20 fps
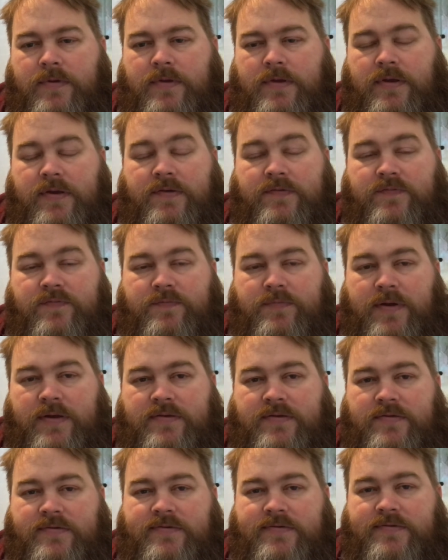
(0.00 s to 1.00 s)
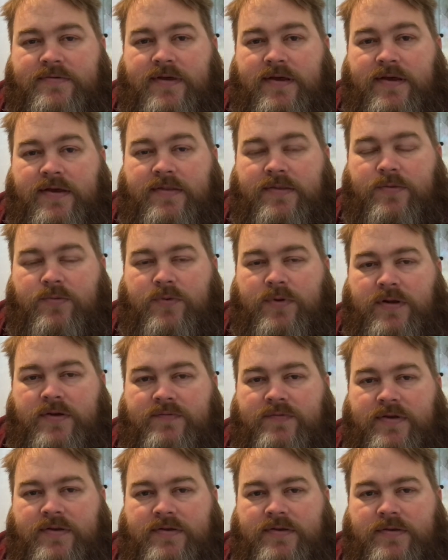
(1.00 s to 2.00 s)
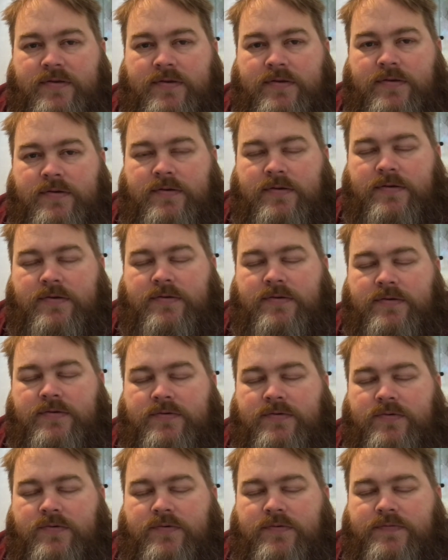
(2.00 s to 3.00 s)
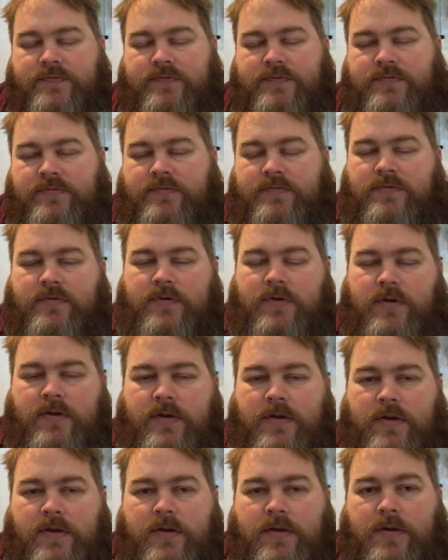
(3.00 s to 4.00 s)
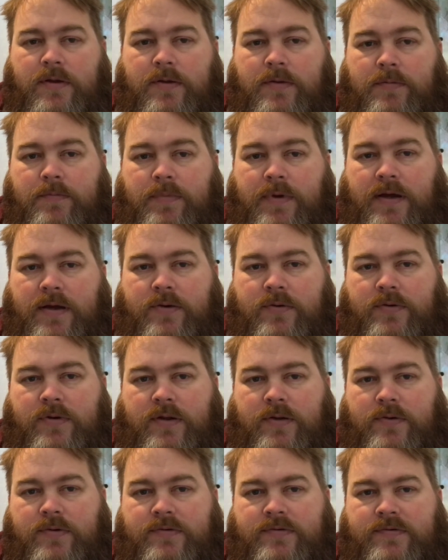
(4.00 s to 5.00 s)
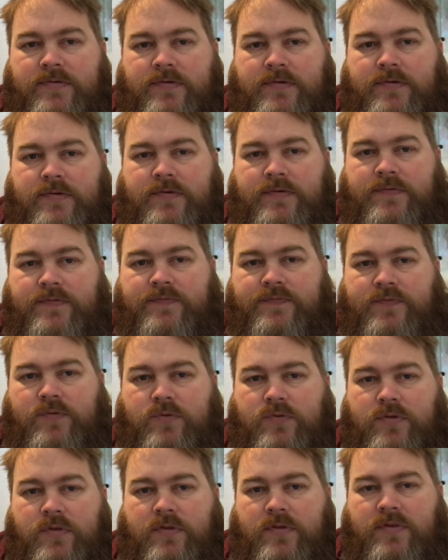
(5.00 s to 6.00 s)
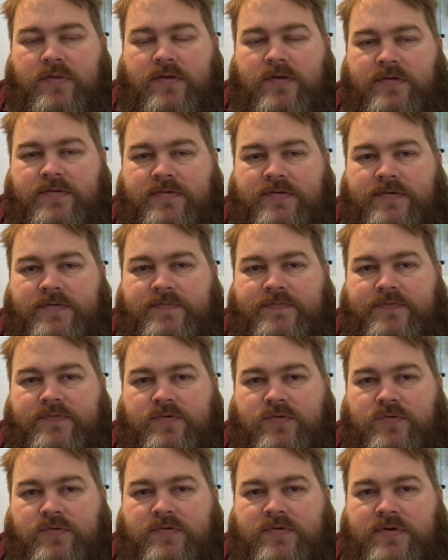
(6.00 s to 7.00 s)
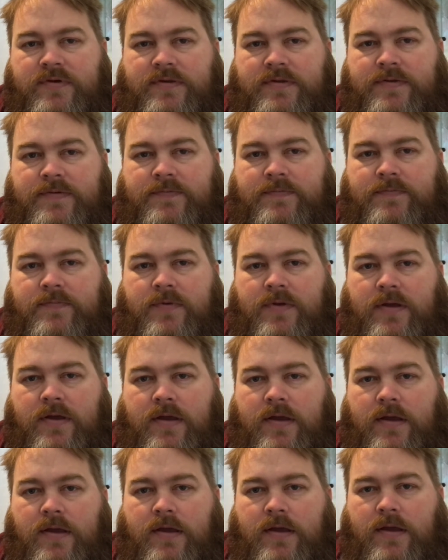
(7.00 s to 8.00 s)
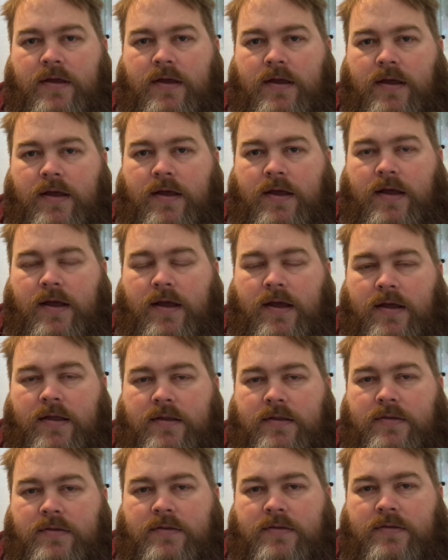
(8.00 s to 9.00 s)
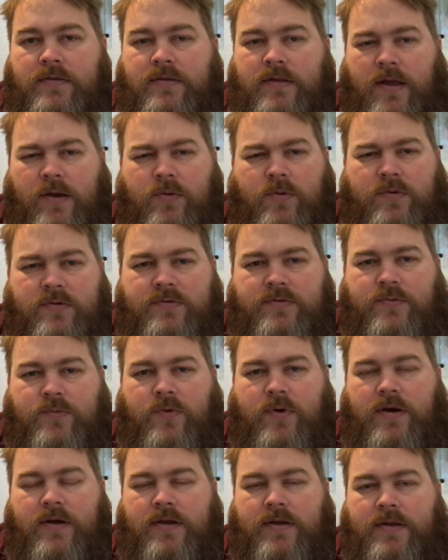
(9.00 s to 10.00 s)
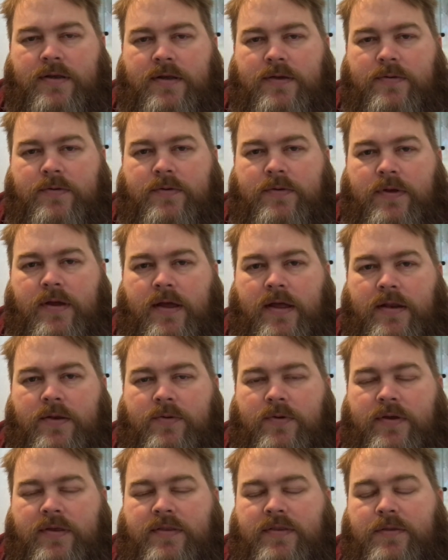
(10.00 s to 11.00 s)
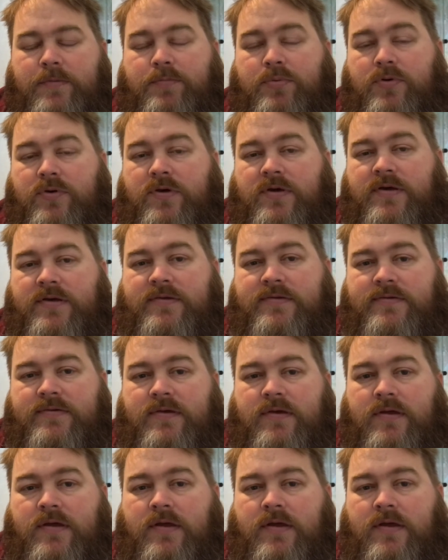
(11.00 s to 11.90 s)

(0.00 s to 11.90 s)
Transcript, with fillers: Even better today than when I read it, sort of, back when I was 13, 14. And that was a while ago. Anyway, the book is